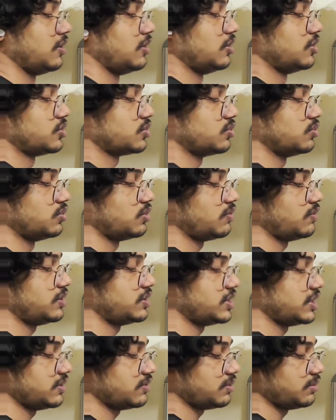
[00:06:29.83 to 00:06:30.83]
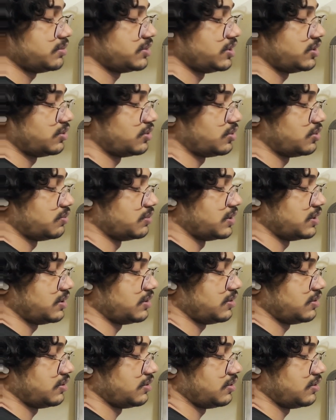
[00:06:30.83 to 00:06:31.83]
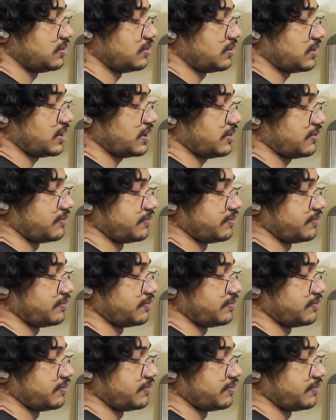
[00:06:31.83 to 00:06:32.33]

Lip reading: Score will change from 0 to 1. Okay.